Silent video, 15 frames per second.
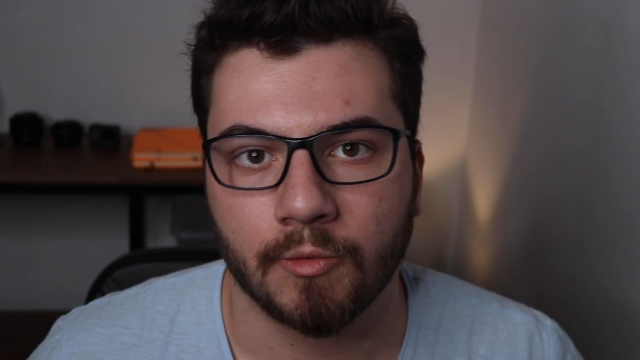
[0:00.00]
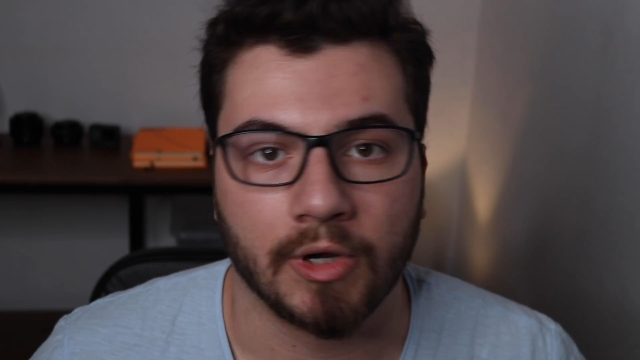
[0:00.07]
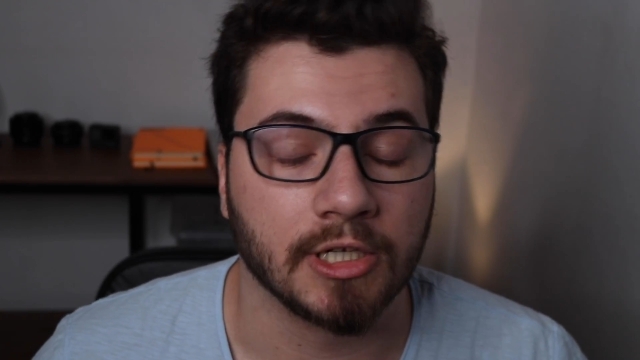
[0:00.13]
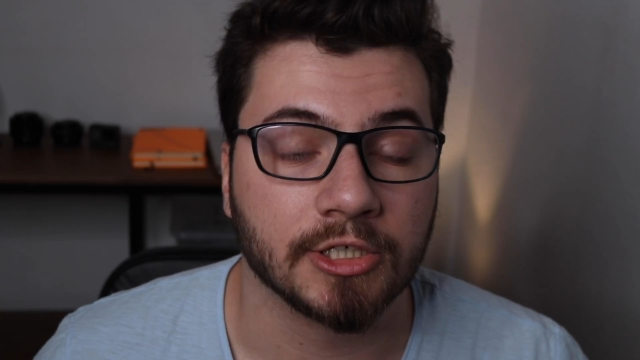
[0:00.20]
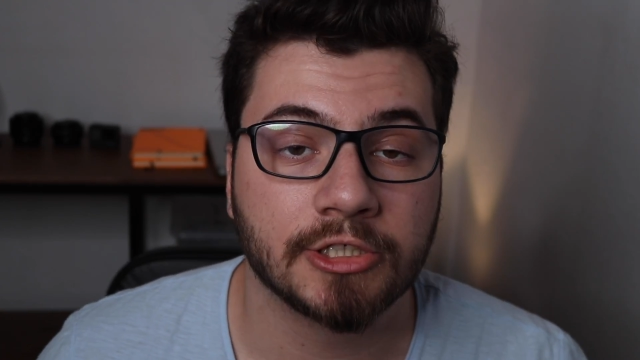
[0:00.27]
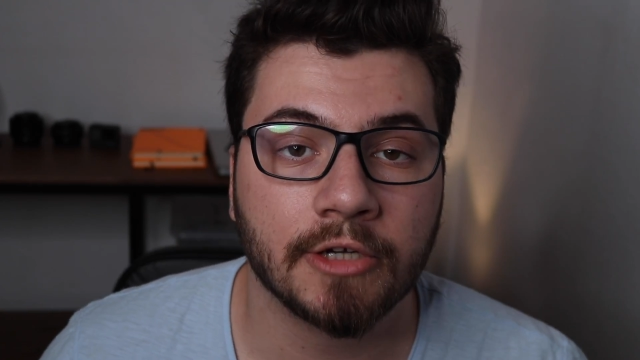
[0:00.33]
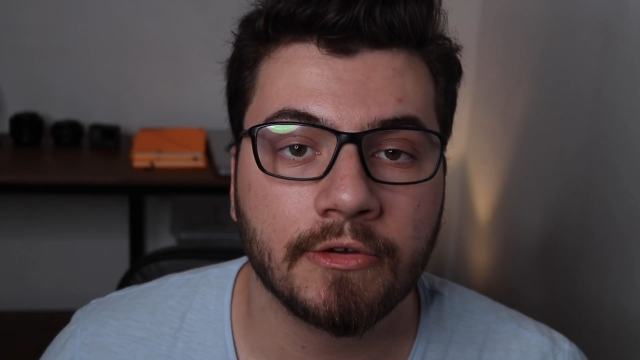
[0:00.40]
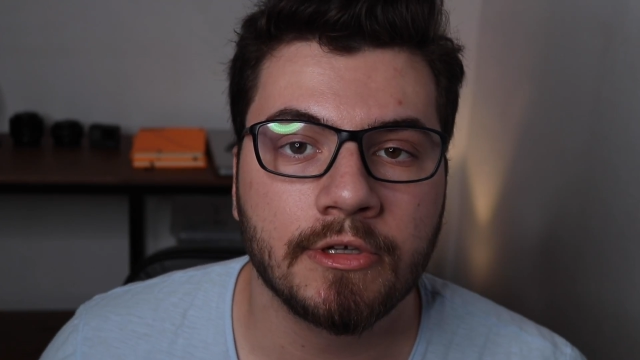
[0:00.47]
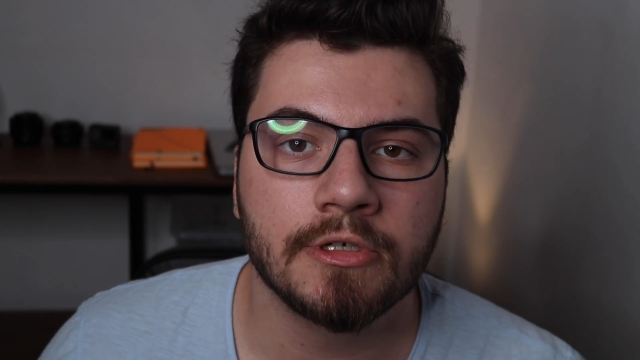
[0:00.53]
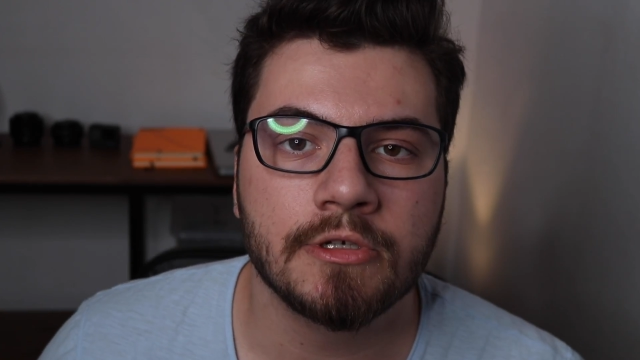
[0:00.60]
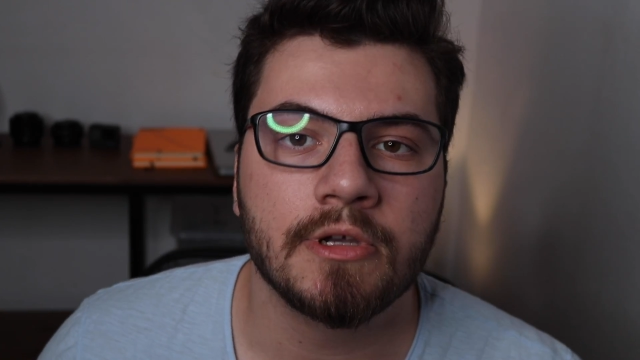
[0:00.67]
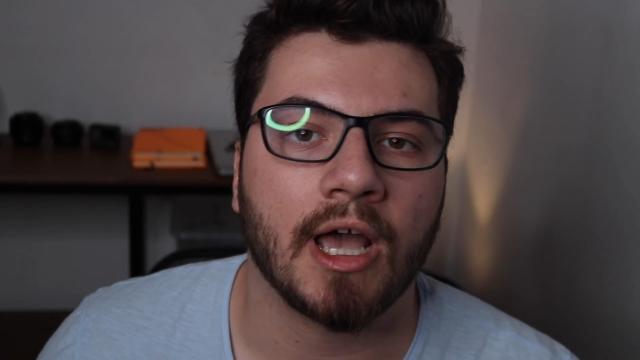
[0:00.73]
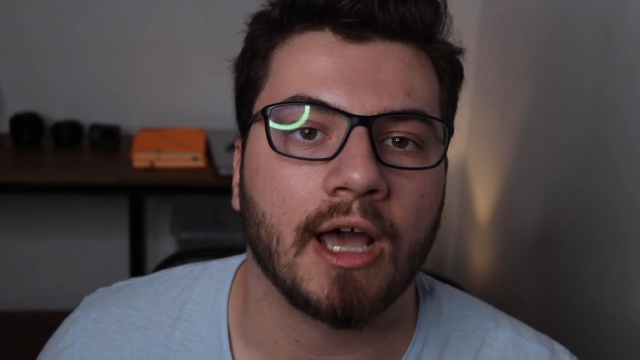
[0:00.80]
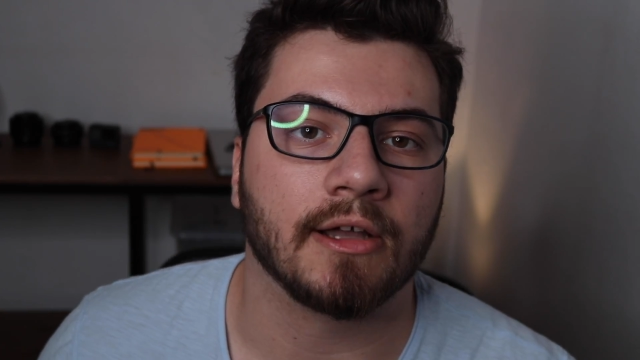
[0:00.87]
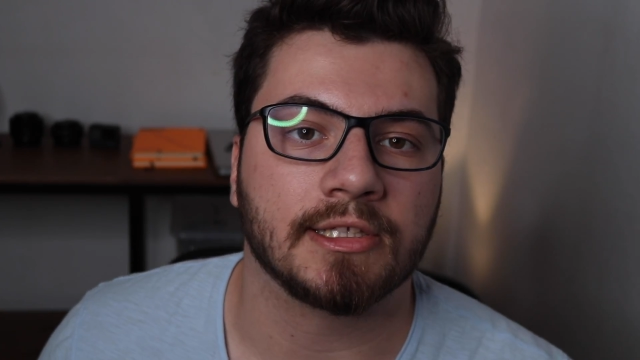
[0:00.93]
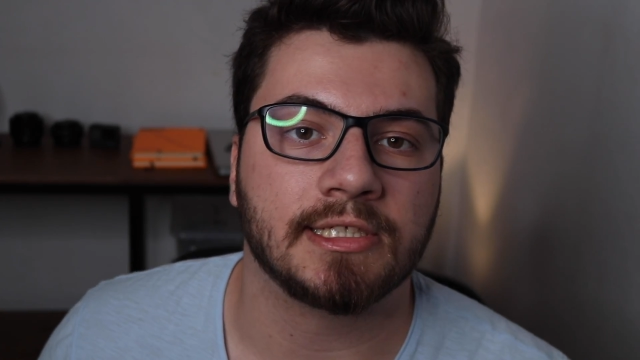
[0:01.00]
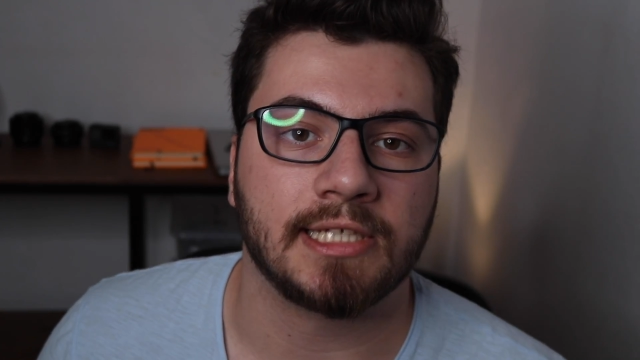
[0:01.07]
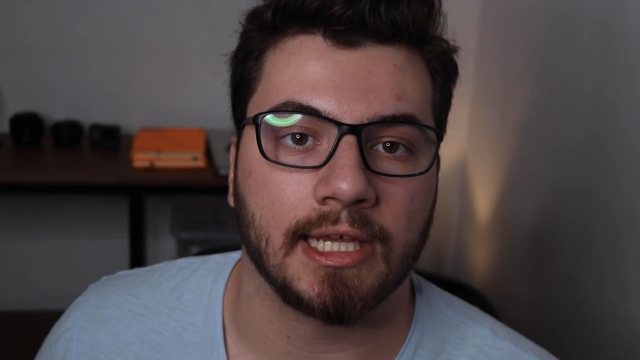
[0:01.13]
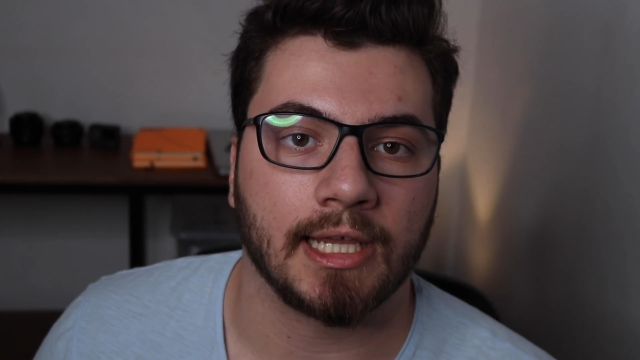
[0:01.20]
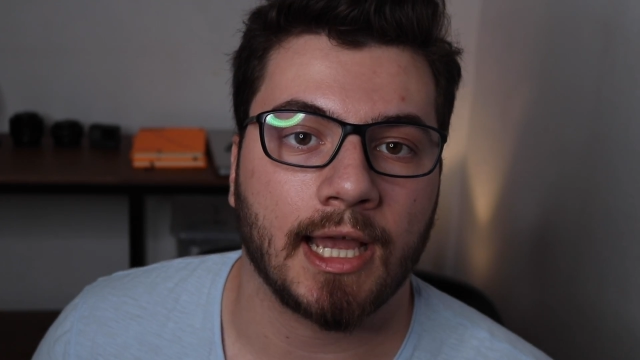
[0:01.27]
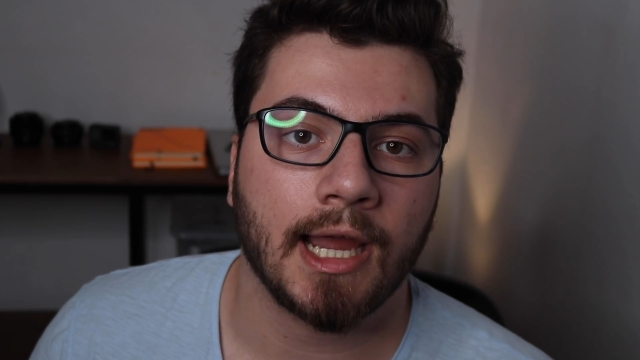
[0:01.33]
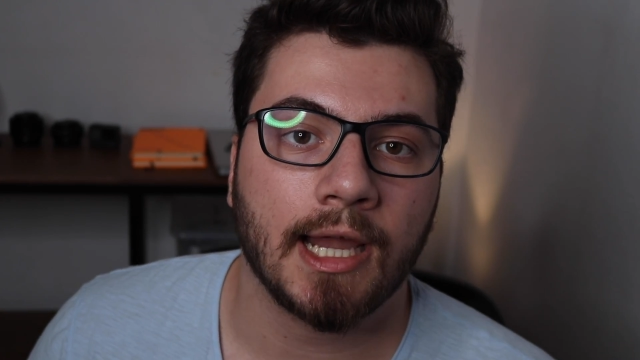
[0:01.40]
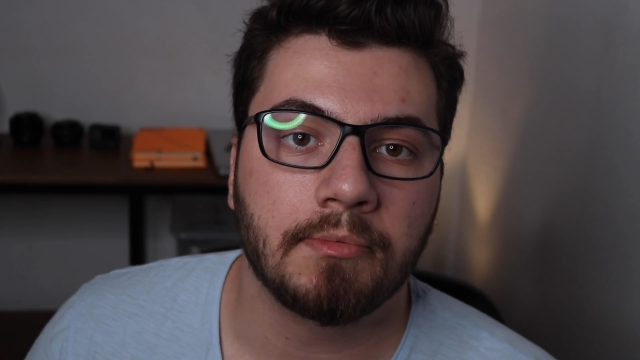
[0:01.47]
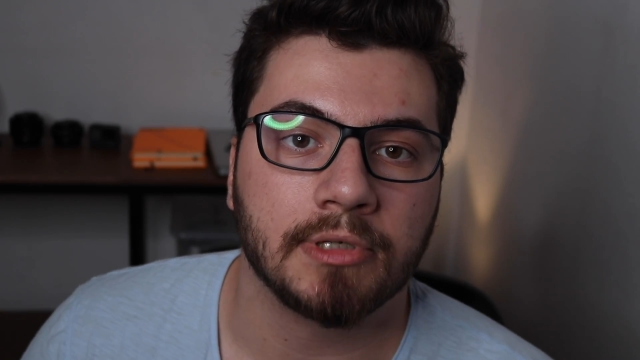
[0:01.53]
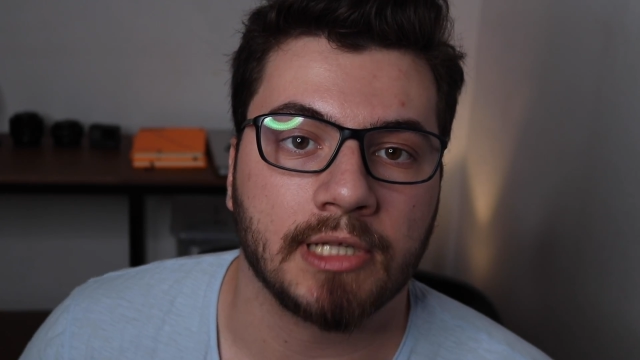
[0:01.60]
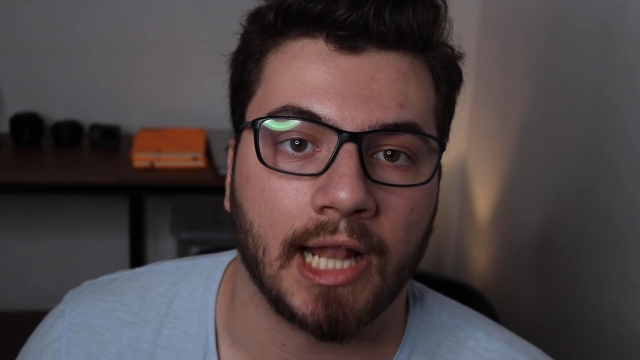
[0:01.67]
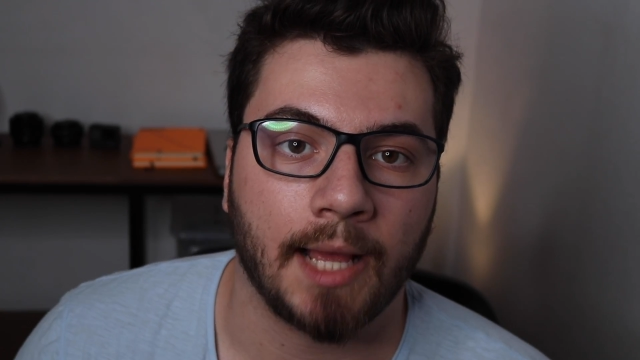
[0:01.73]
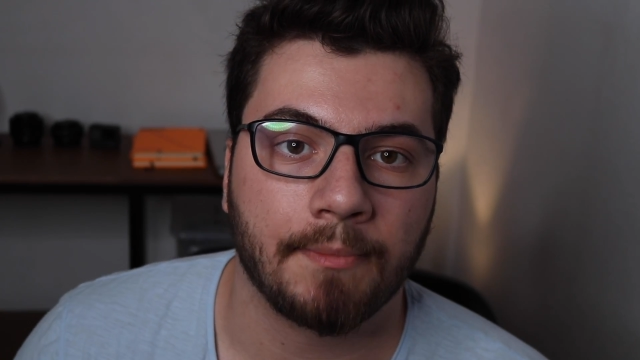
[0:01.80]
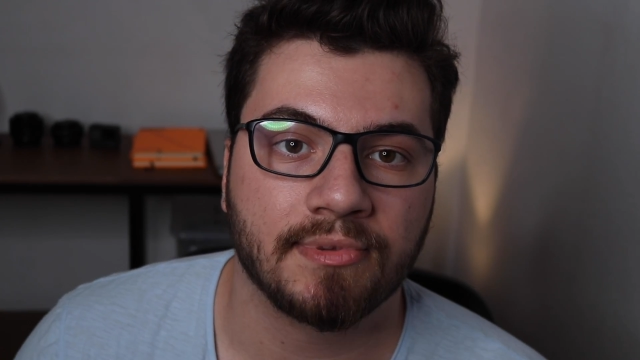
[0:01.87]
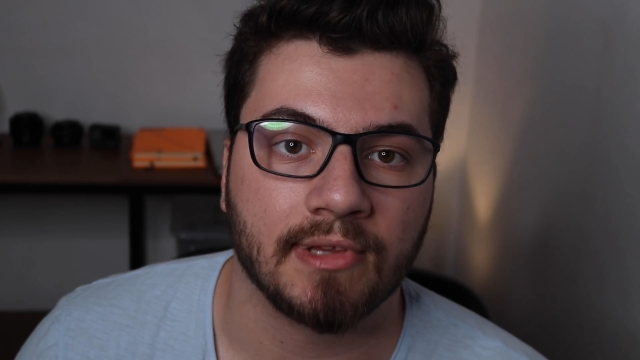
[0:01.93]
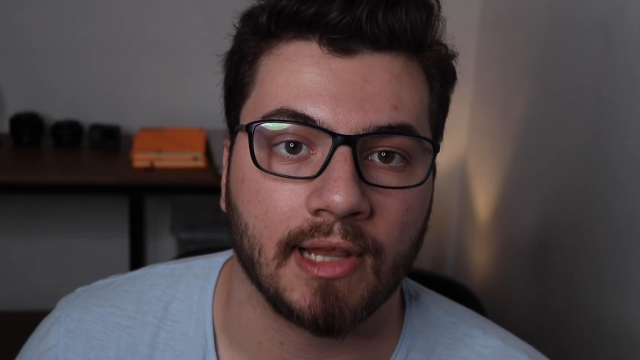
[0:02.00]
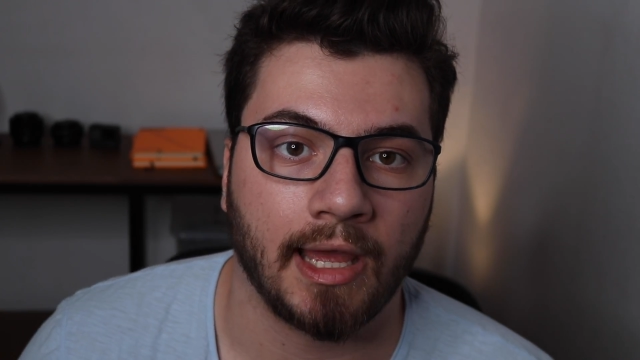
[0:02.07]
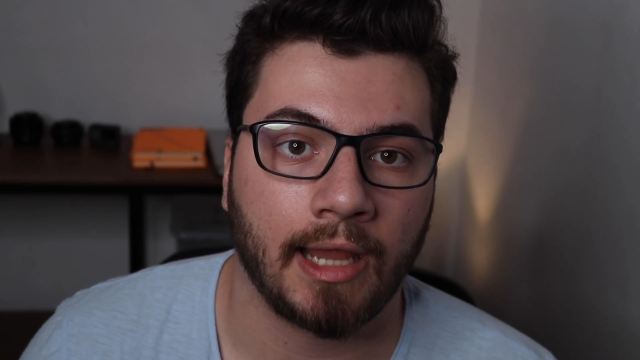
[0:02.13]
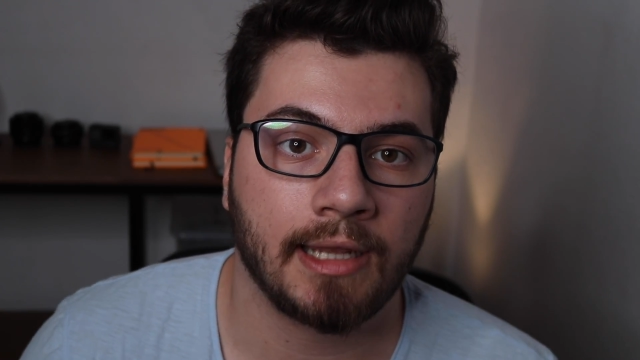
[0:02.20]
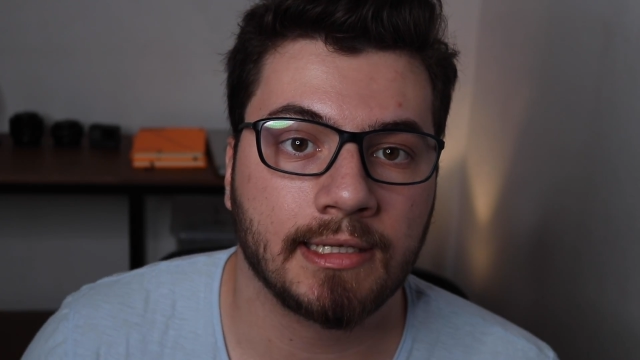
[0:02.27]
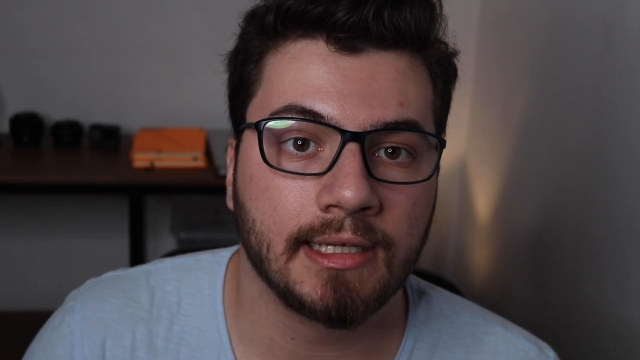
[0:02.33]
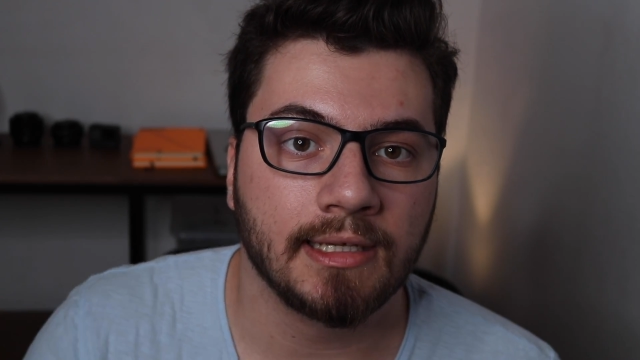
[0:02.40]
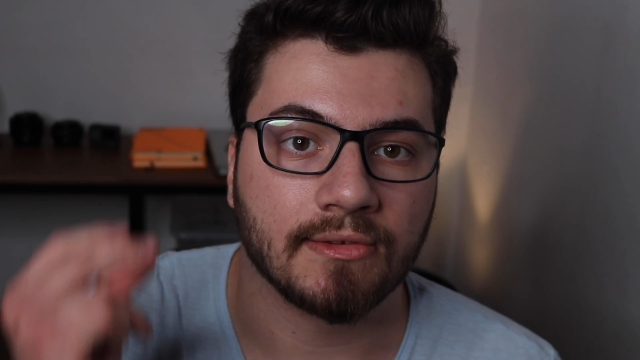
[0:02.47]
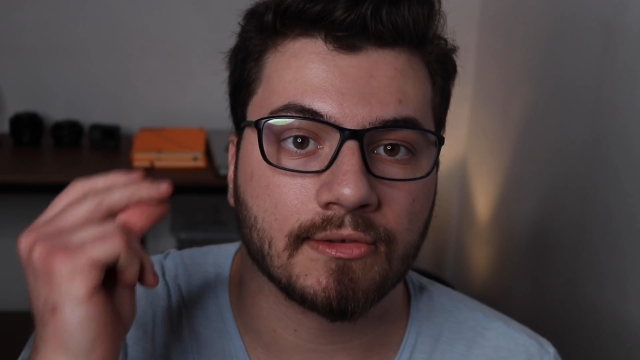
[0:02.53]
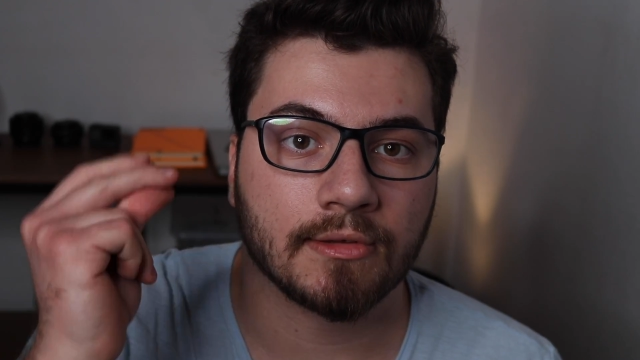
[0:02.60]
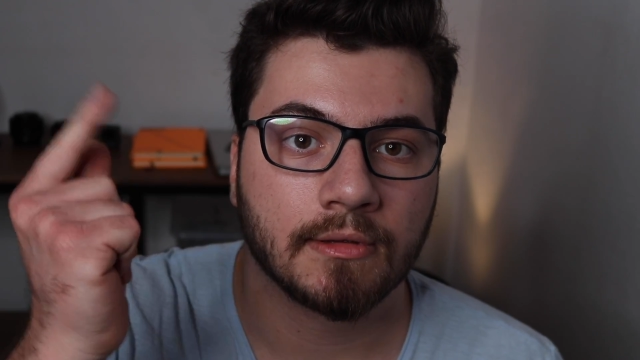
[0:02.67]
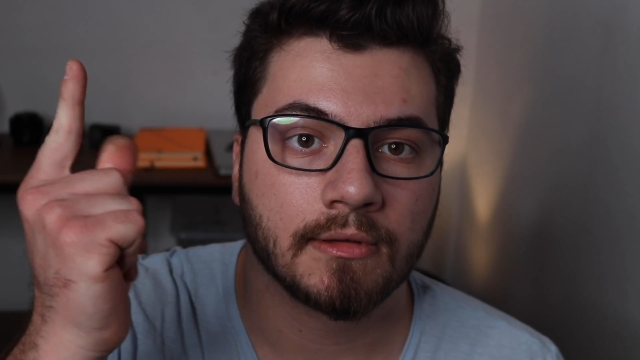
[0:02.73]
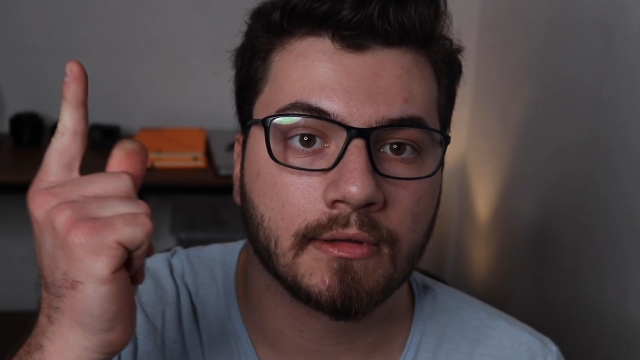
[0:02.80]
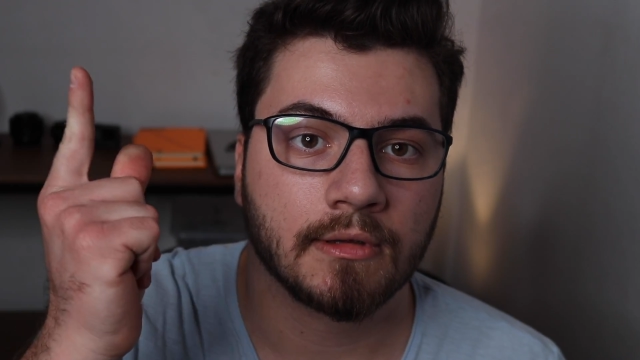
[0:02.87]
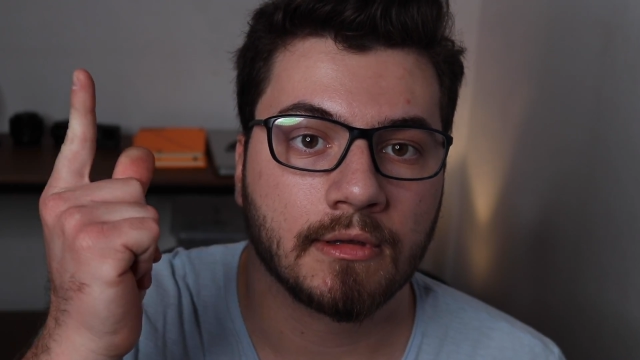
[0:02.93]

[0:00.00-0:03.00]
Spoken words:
where I'll show you how to take a hyperlapse like this.